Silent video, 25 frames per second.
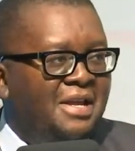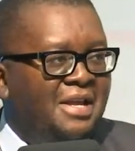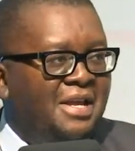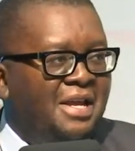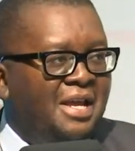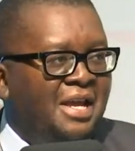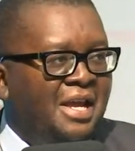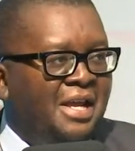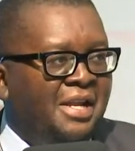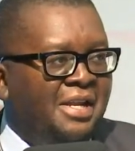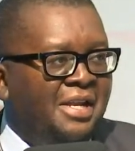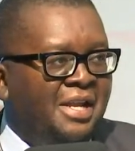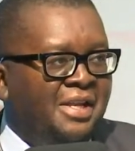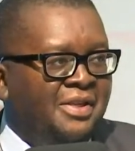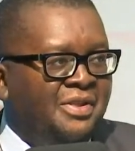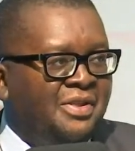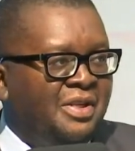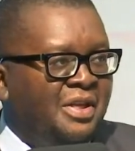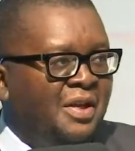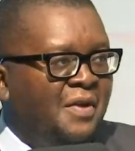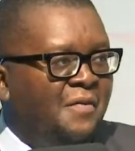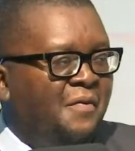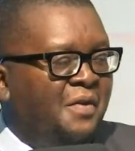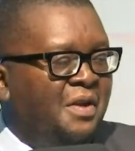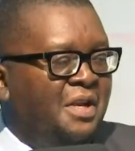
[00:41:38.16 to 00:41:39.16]
and has
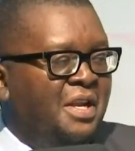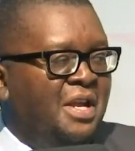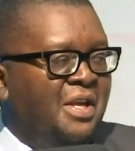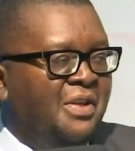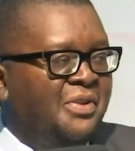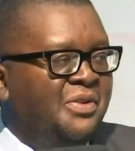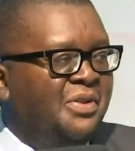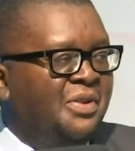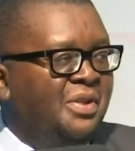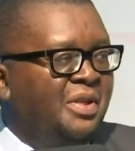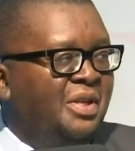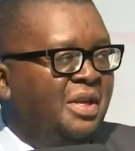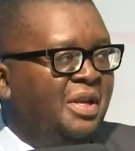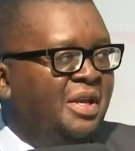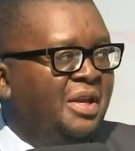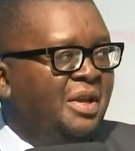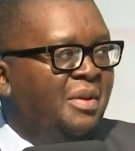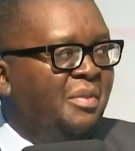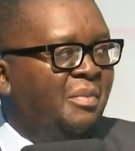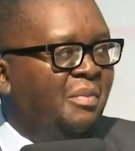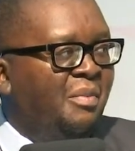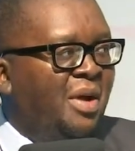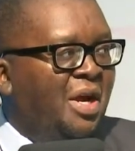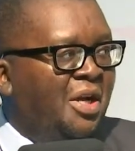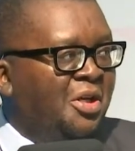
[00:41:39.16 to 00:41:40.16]
given us the
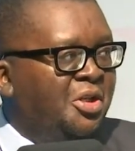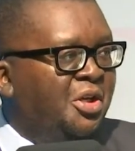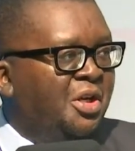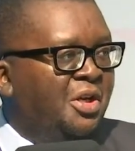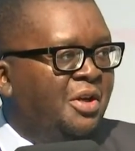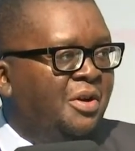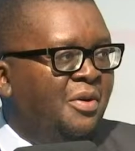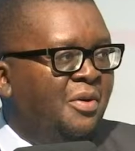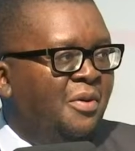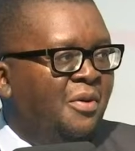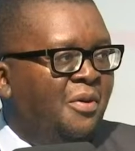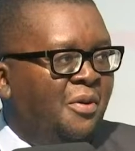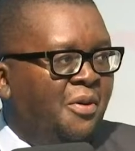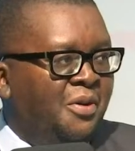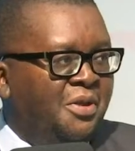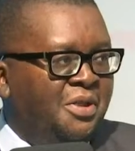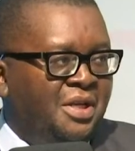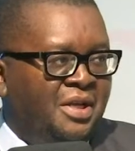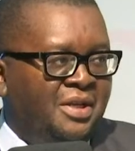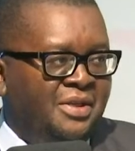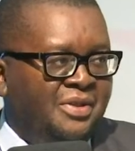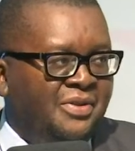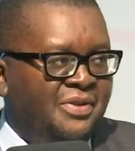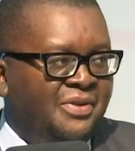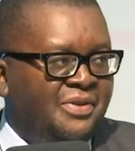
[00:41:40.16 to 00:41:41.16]
marching
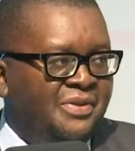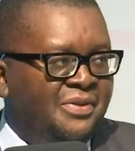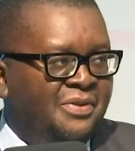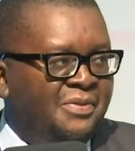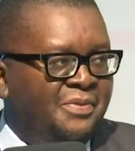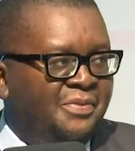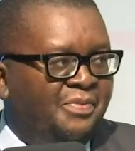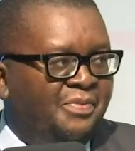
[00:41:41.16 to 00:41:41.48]
orders.